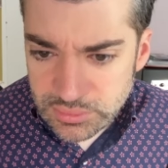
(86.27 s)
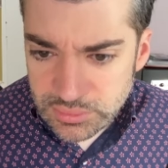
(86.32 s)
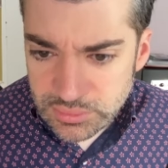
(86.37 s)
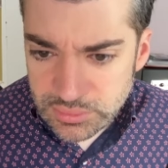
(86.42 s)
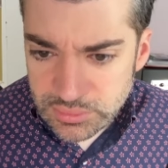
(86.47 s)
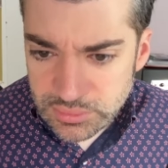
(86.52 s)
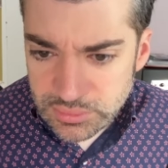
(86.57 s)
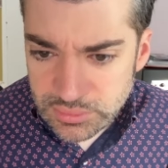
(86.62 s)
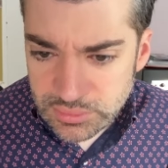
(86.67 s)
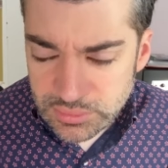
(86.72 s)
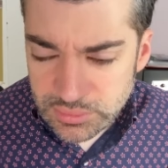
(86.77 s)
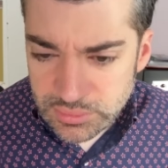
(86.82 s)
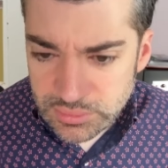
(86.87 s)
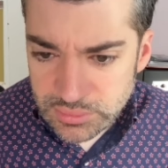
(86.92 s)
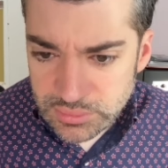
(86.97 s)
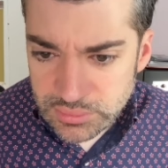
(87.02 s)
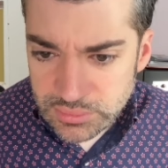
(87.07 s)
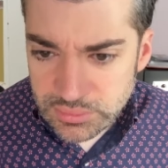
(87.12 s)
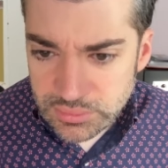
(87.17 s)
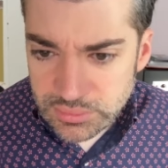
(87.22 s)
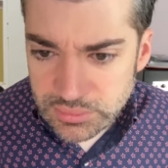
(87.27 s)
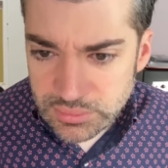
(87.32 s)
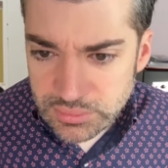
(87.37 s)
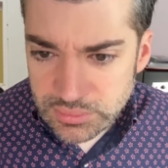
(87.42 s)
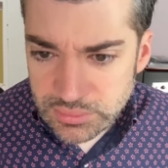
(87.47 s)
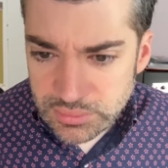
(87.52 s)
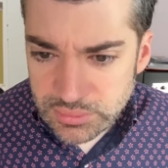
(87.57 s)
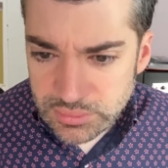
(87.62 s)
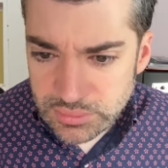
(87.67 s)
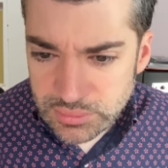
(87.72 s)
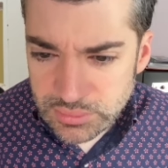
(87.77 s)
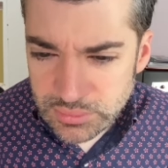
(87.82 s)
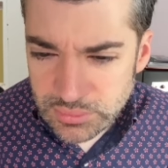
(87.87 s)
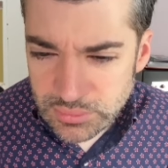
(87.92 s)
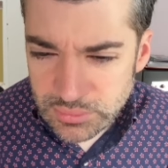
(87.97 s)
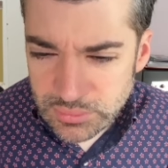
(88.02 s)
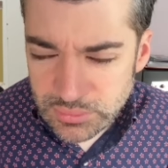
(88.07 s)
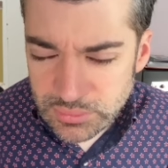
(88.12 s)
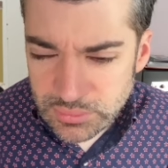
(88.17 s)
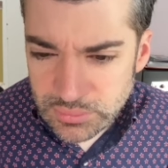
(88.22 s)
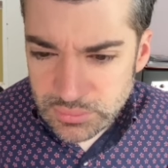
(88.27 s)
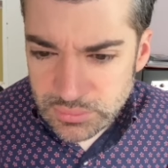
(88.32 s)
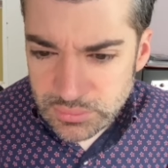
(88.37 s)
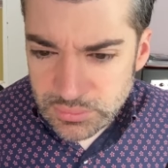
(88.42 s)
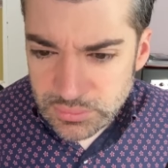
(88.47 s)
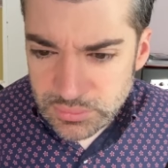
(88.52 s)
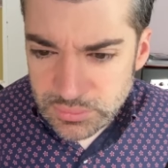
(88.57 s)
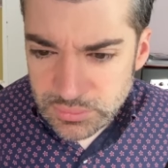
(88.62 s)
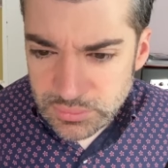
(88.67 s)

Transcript: No one is speaking in this clip.